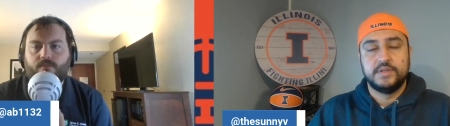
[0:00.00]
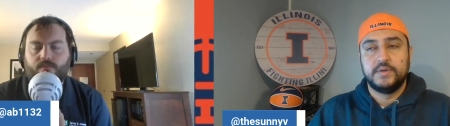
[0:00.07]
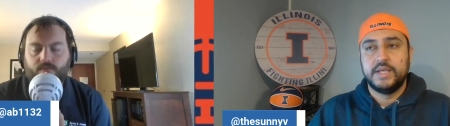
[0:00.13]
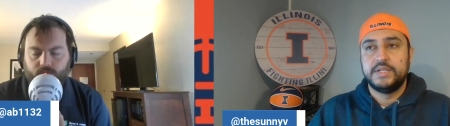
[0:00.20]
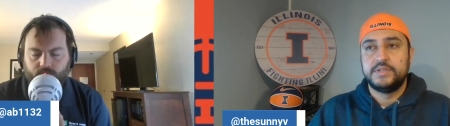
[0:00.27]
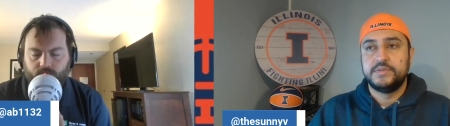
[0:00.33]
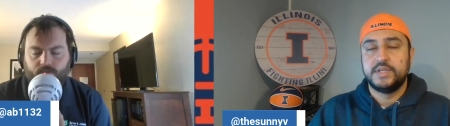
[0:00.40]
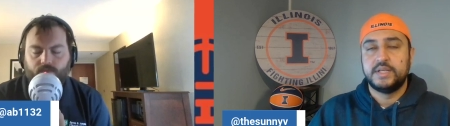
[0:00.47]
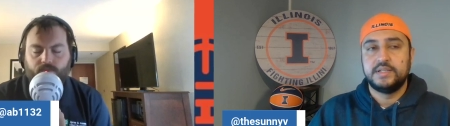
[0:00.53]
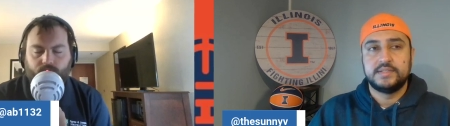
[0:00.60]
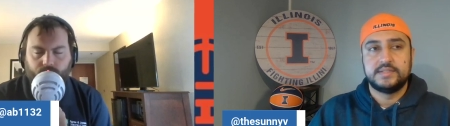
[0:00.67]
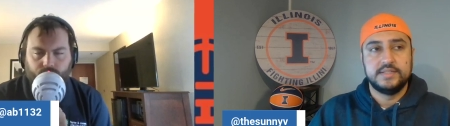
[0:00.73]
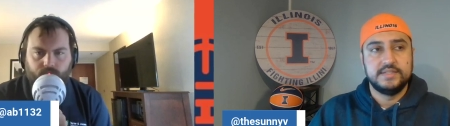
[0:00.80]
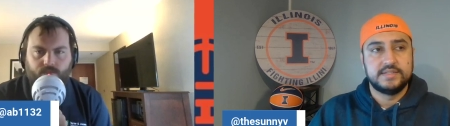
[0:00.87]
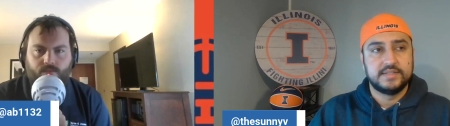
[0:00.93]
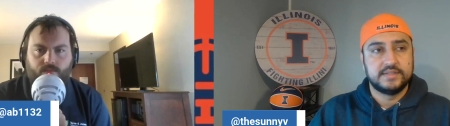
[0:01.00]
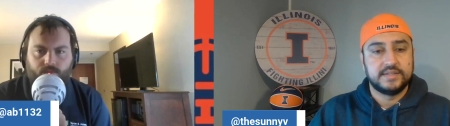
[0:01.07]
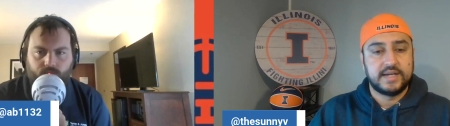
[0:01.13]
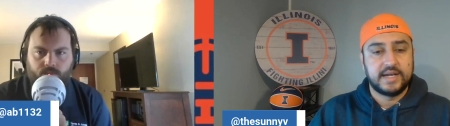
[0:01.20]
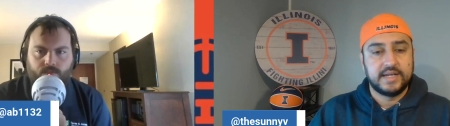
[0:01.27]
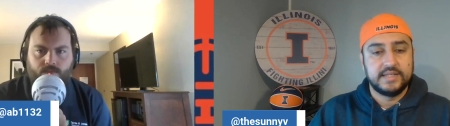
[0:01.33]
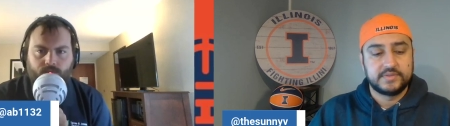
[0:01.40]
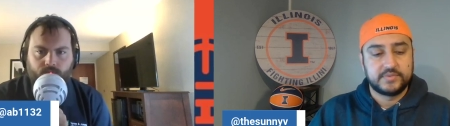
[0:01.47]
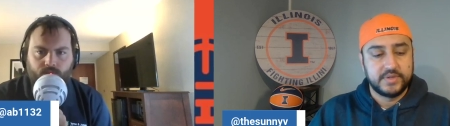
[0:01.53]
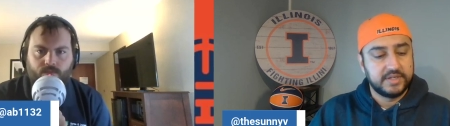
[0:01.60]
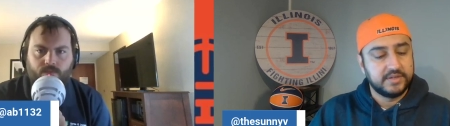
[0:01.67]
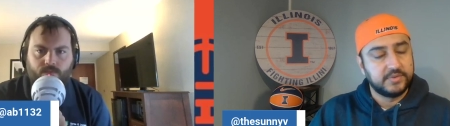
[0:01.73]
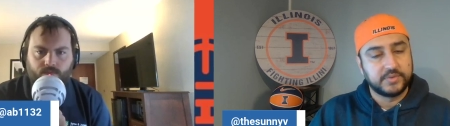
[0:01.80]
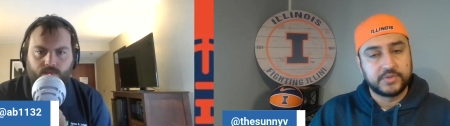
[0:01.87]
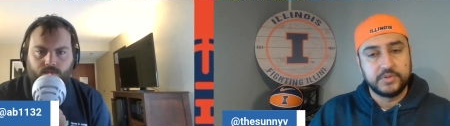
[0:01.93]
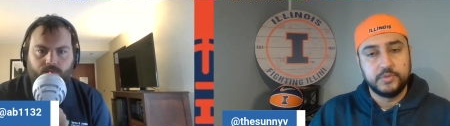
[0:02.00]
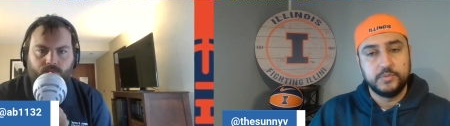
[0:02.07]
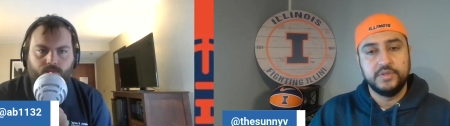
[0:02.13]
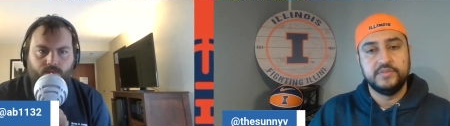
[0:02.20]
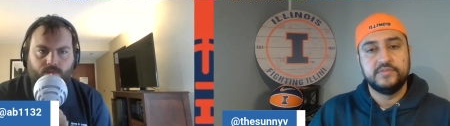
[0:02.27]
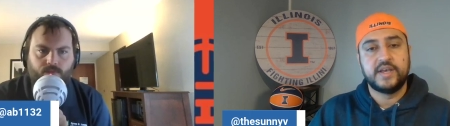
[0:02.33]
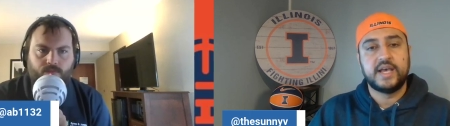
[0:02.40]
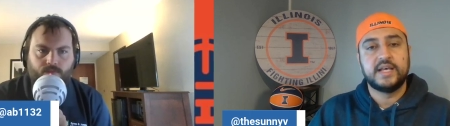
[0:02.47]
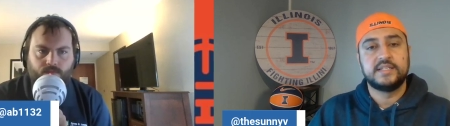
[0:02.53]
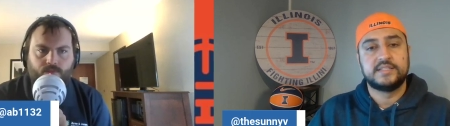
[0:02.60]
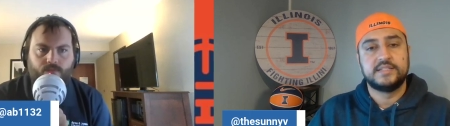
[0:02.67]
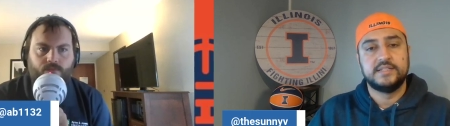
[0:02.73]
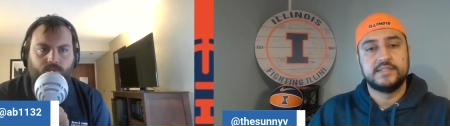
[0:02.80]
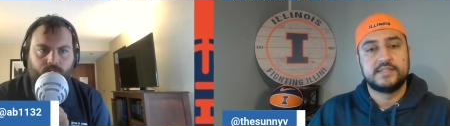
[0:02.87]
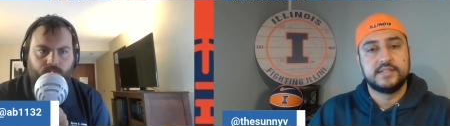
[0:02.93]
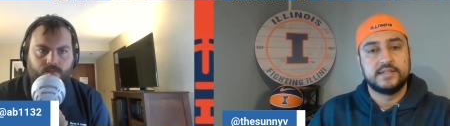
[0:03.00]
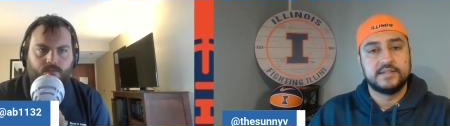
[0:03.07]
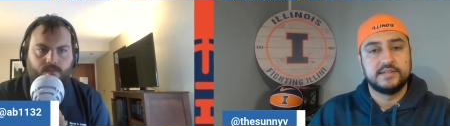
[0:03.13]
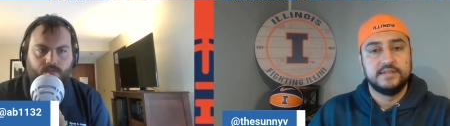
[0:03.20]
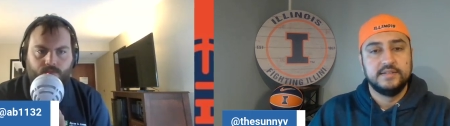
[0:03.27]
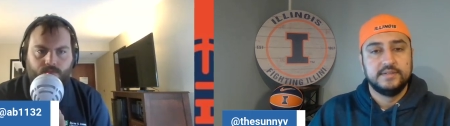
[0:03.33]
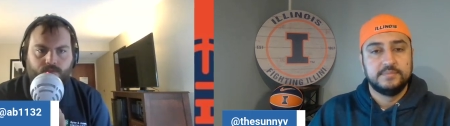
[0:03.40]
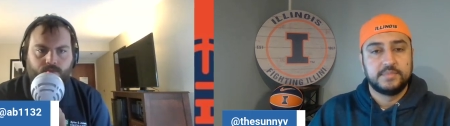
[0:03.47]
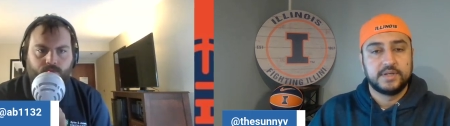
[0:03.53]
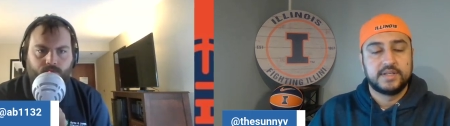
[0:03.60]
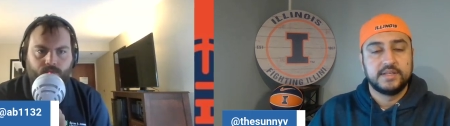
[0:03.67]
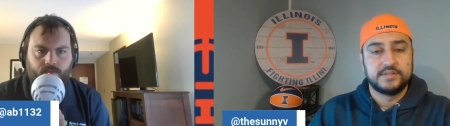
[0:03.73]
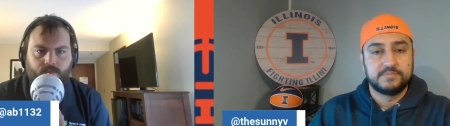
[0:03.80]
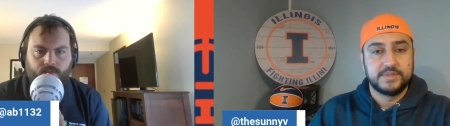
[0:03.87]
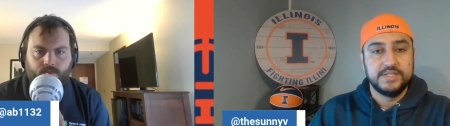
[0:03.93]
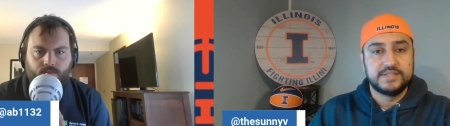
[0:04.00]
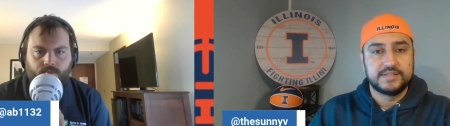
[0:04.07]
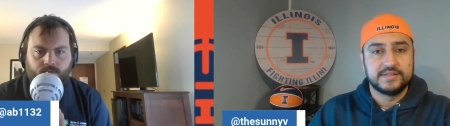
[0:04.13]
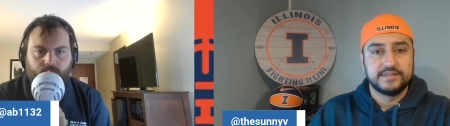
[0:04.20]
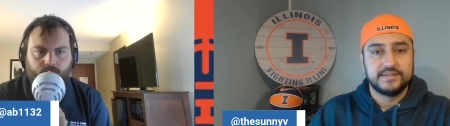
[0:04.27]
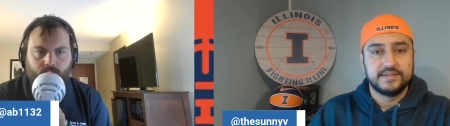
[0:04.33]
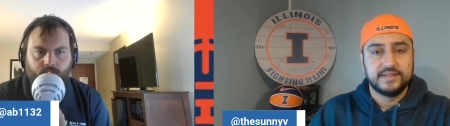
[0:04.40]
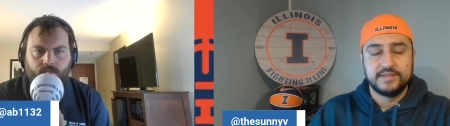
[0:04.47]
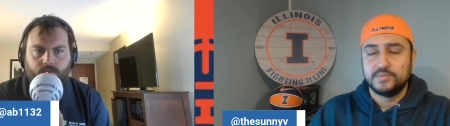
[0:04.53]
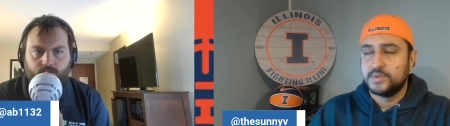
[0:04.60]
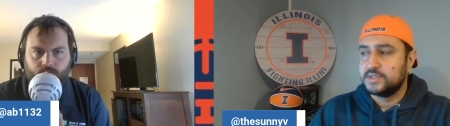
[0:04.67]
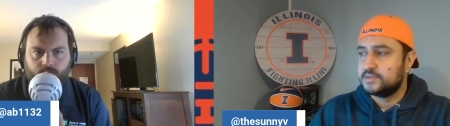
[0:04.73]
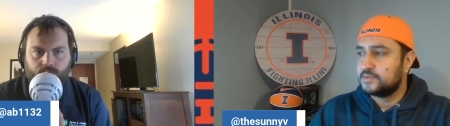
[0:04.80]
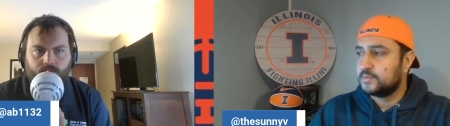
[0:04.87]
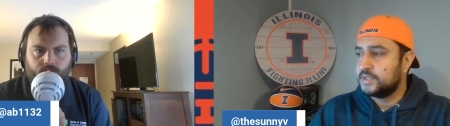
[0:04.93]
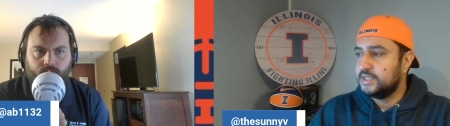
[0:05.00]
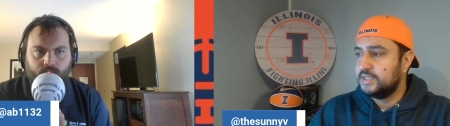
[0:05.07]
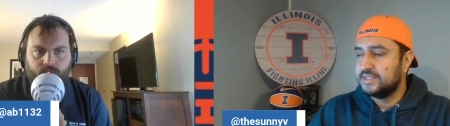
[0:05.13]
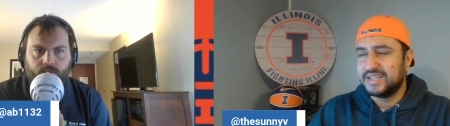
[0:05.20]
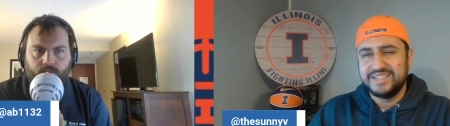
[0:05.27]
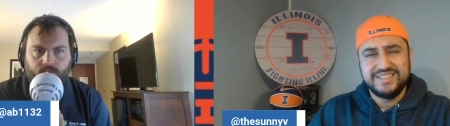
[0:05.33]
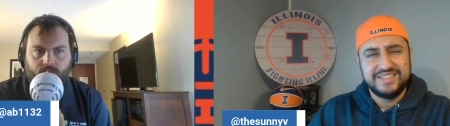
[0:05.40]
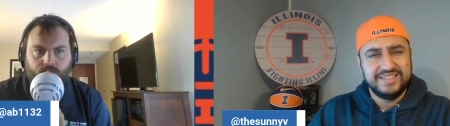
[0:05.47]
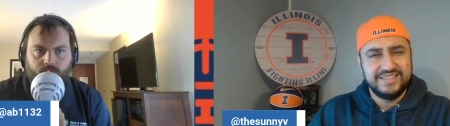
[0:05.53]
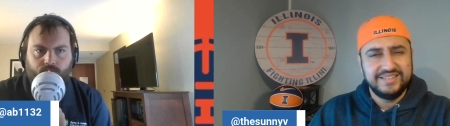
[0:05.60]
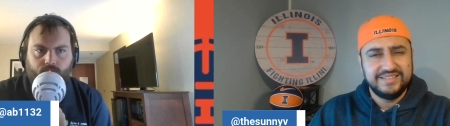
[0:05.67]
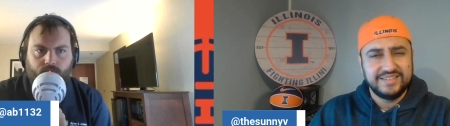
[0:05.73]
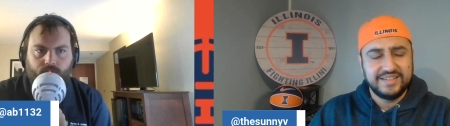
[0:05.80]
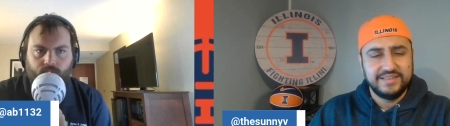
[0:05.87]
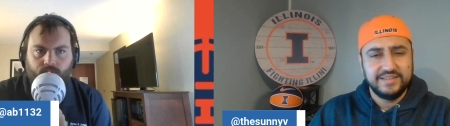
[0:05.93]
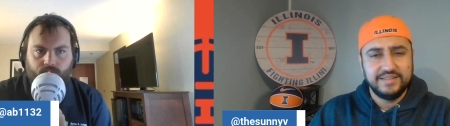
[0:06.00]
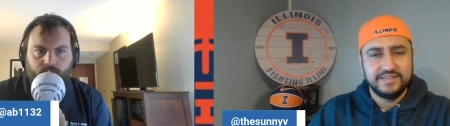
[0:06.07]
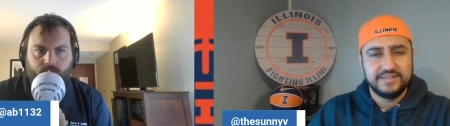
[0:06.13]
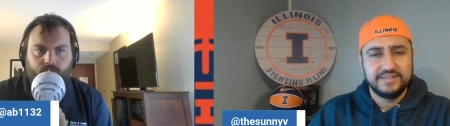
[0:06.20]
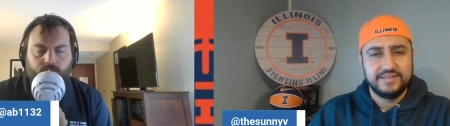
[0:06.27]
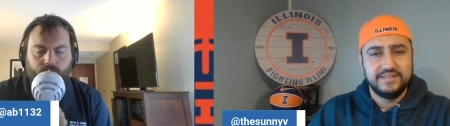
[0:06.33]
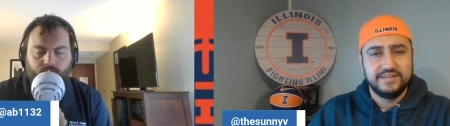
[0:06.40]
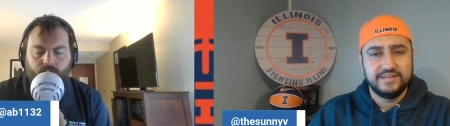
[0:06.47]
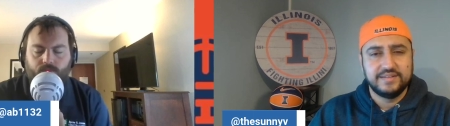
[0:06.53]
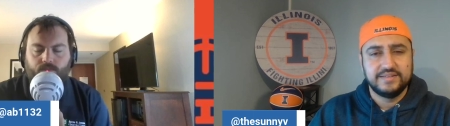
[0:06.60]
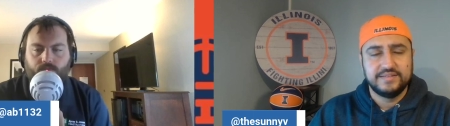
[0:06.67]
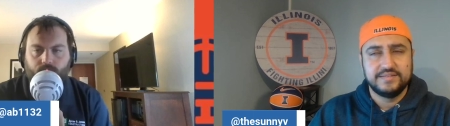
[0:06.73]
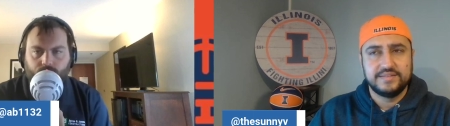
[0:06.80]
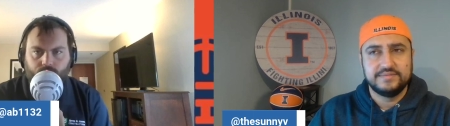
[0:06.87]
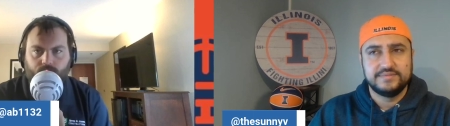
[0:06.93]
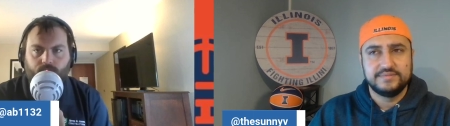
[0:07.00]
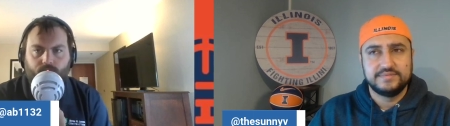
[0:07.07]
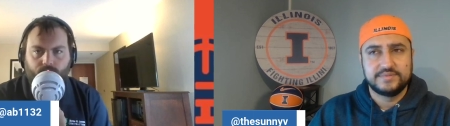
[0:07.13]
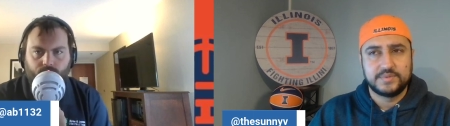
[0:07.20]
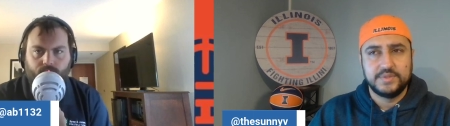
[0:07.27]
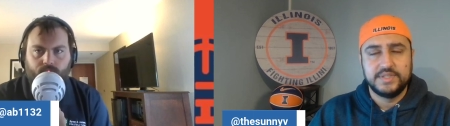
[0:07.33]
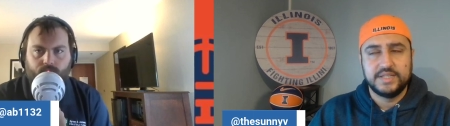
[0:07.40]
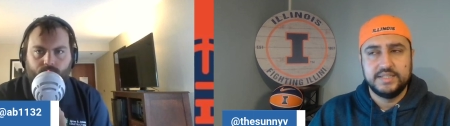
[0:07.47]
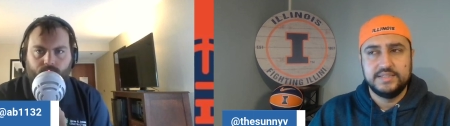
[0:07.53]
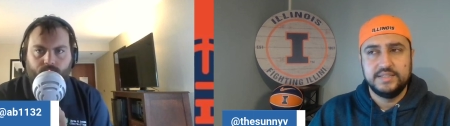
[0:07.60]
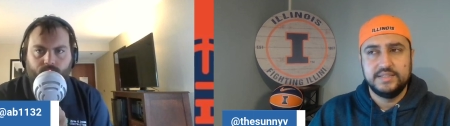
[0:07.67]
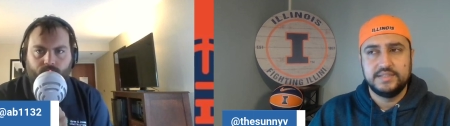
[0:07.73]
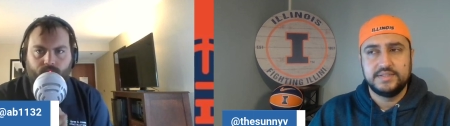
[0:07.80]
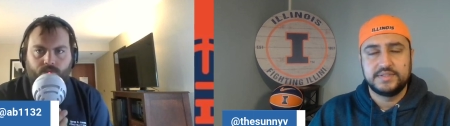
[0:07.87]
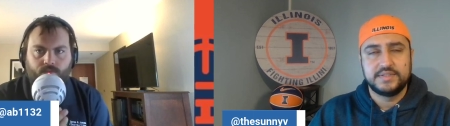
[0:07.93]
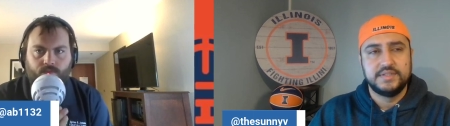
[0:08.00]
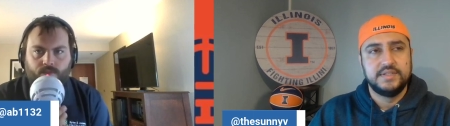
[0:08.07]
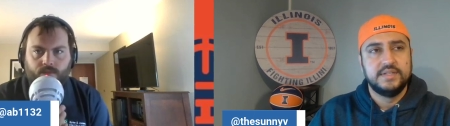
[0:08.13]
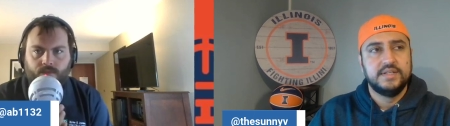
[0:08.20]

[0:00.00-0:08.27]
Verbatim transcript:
Speaker 1: You know, Andrew Dennis, he's the highest rated recruit we've had since uh, Marquez Beeson in what, 2019, I think, 2019 uh, ish.